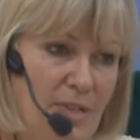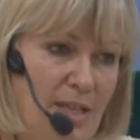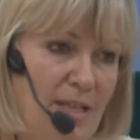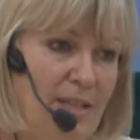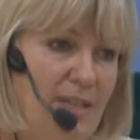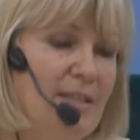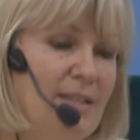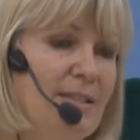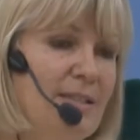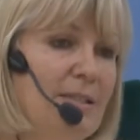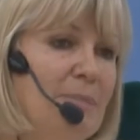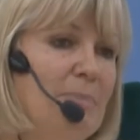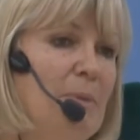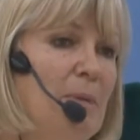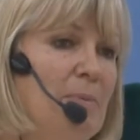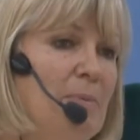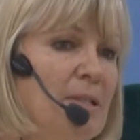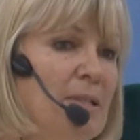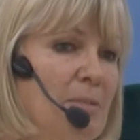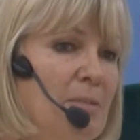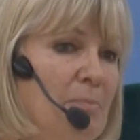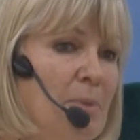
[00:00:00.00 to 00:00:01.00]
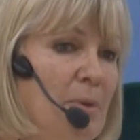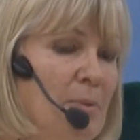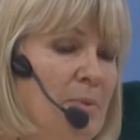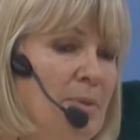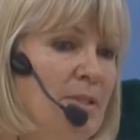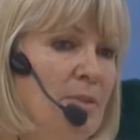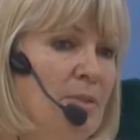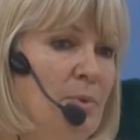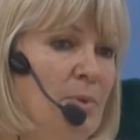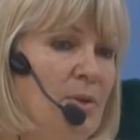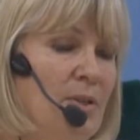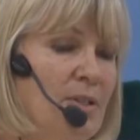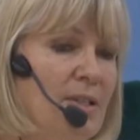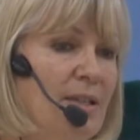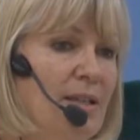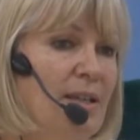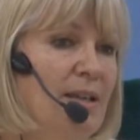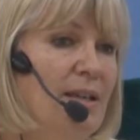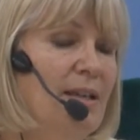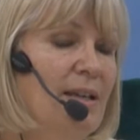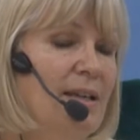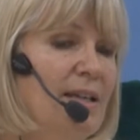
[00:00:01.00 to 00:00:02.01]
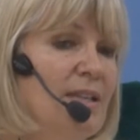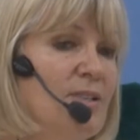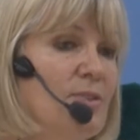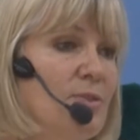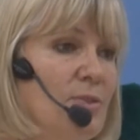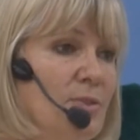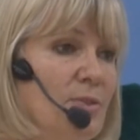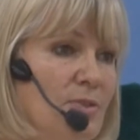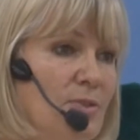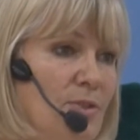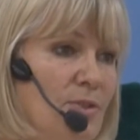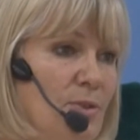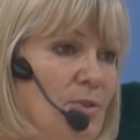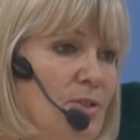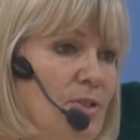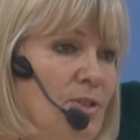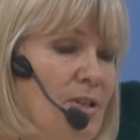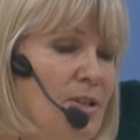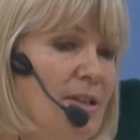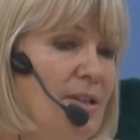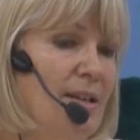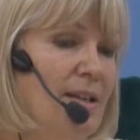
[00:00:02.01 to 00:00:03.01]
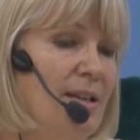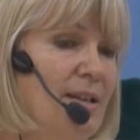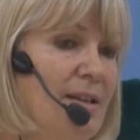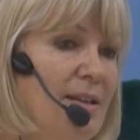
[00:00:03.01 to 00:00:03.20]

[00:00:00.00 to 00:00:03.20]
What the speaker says: take this public diplomacy work into the social